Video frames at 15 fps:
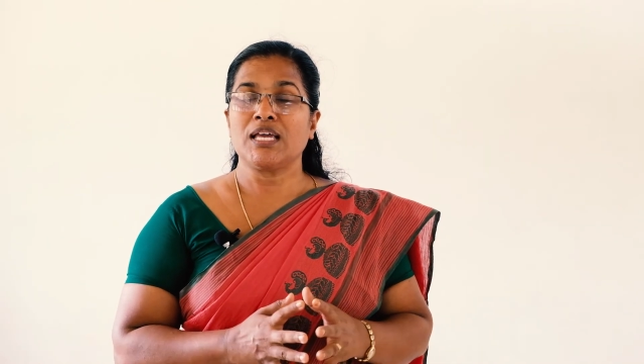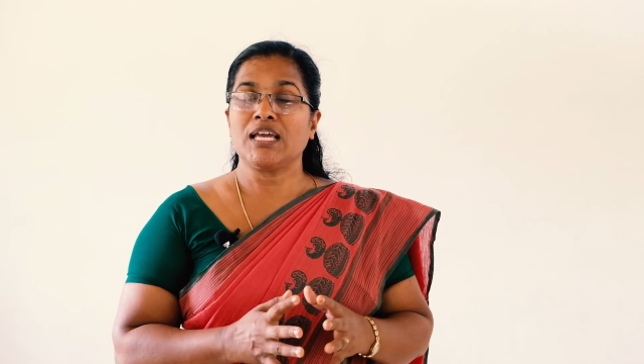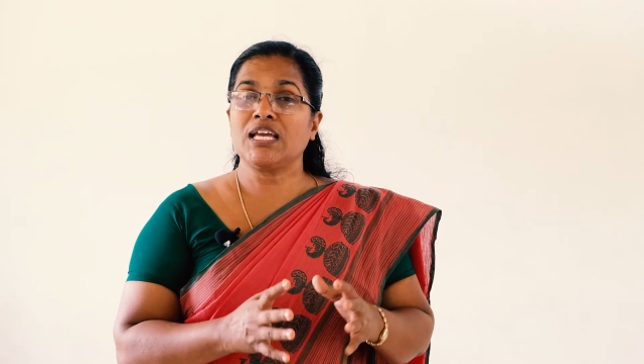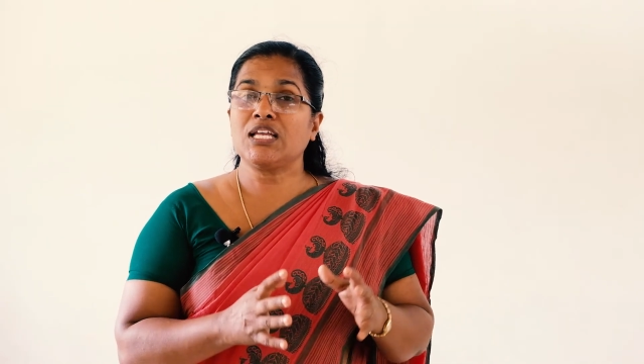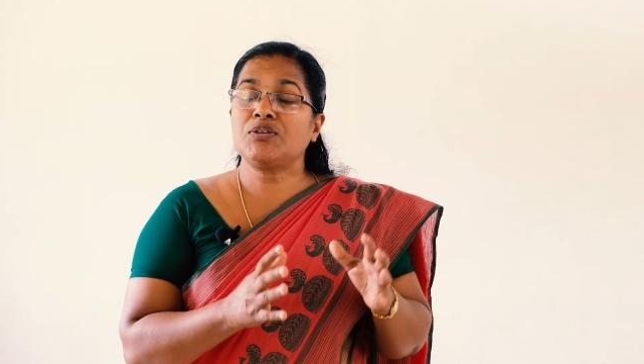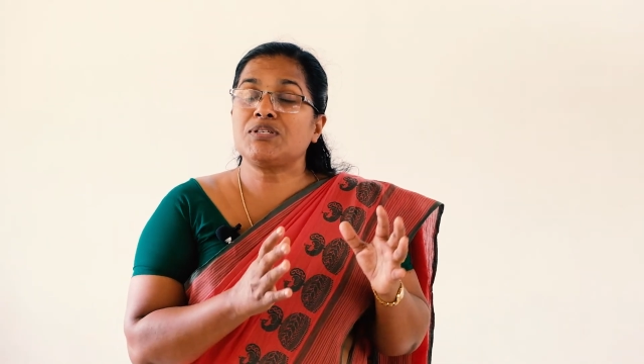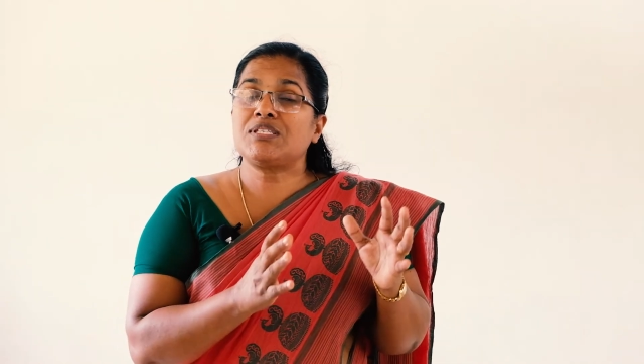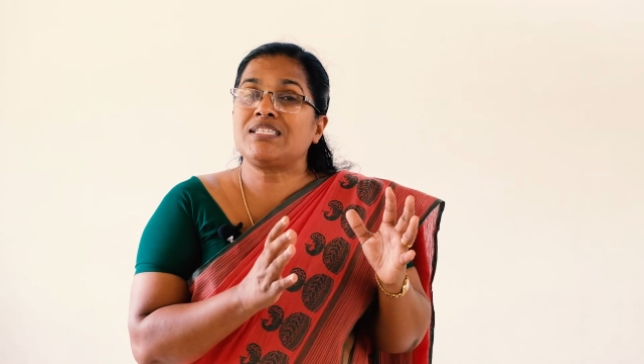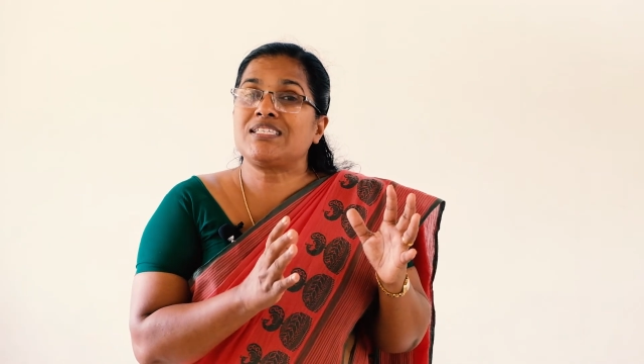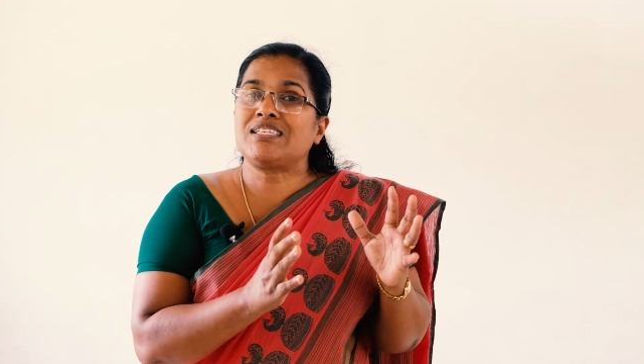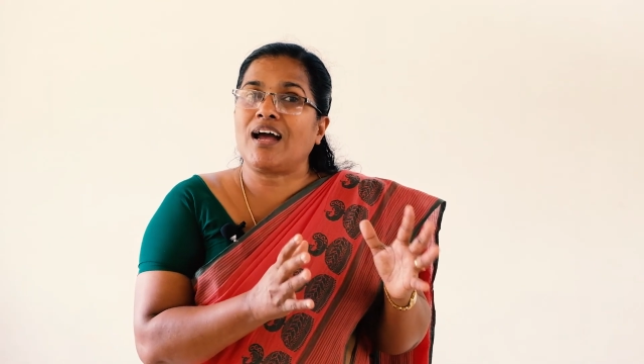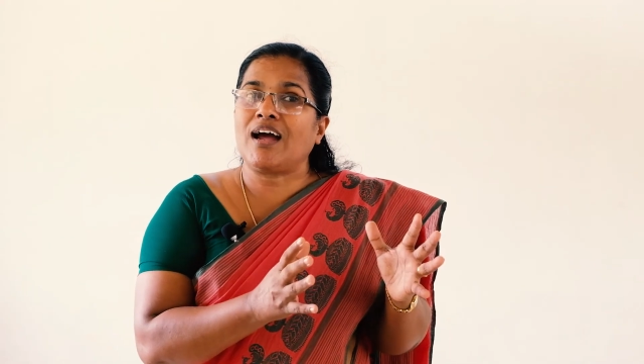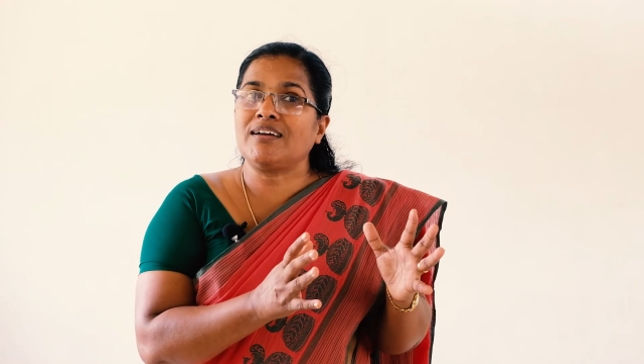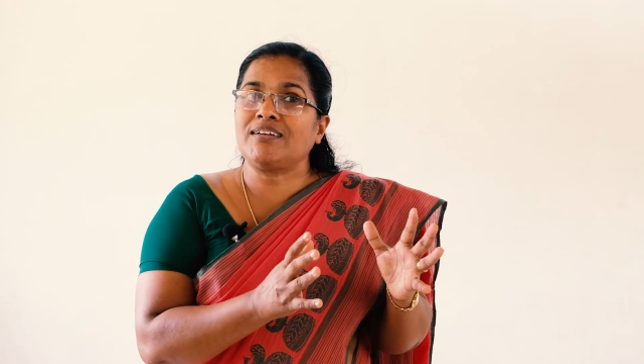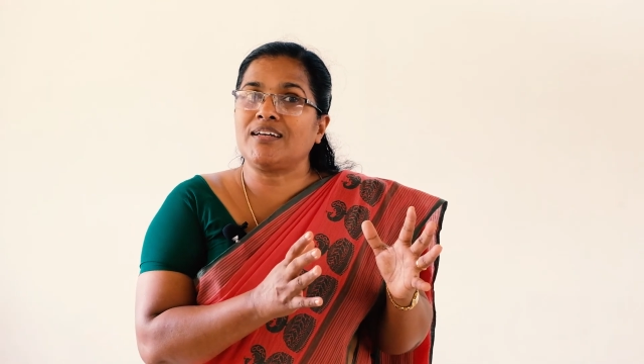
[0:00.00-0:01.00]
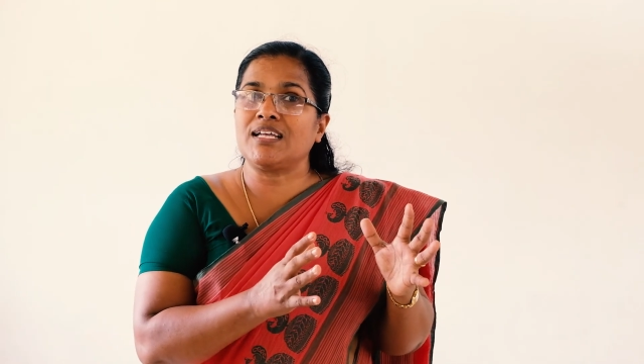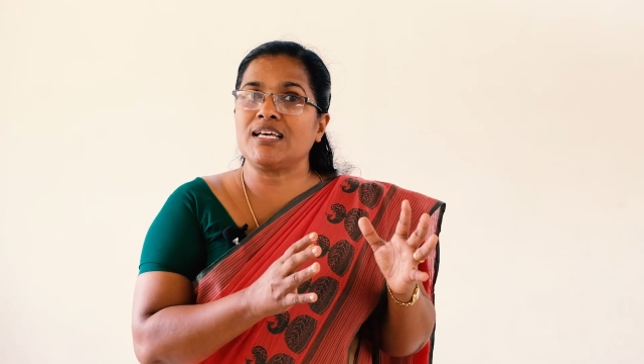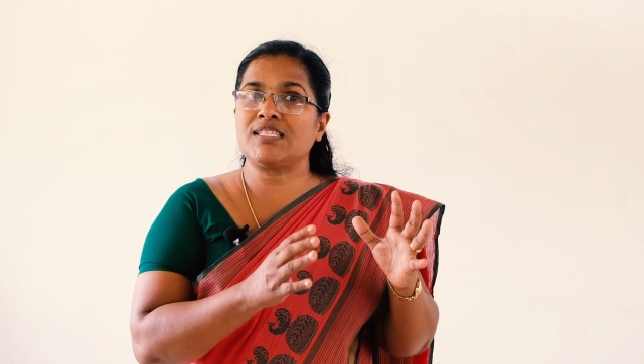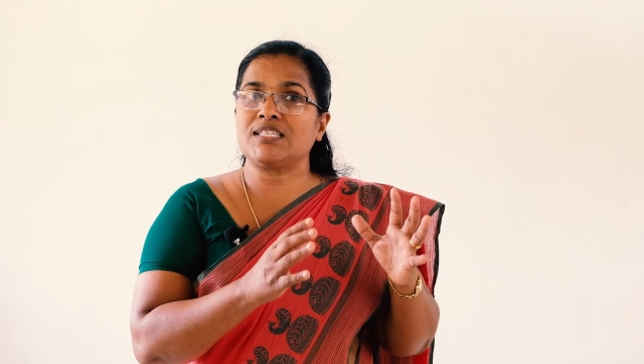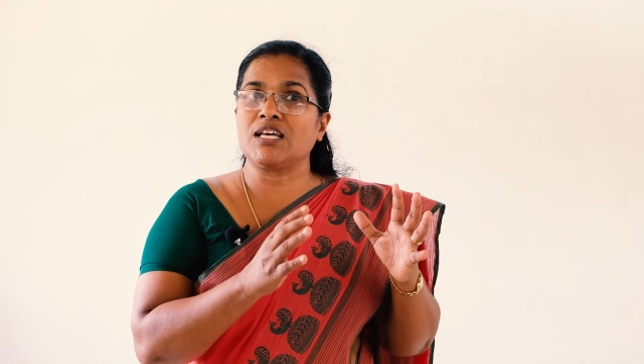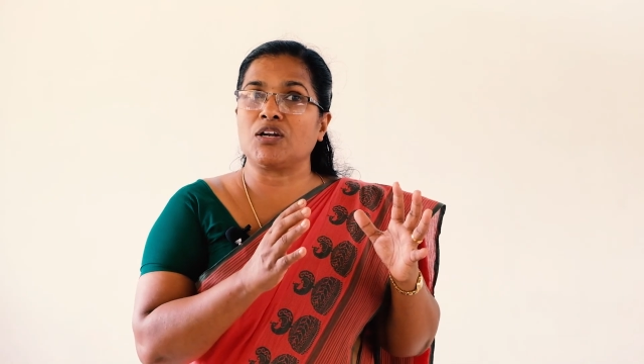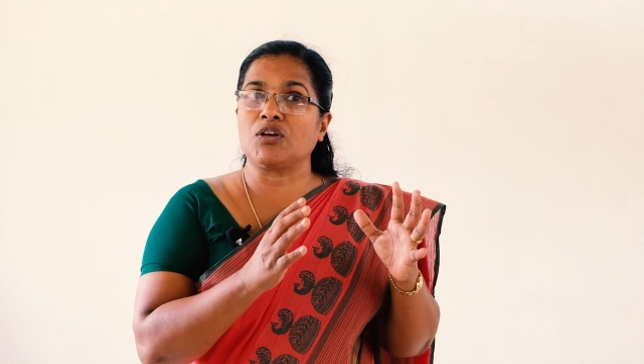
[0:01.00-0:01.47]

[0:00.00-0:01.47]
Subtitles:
it was started as a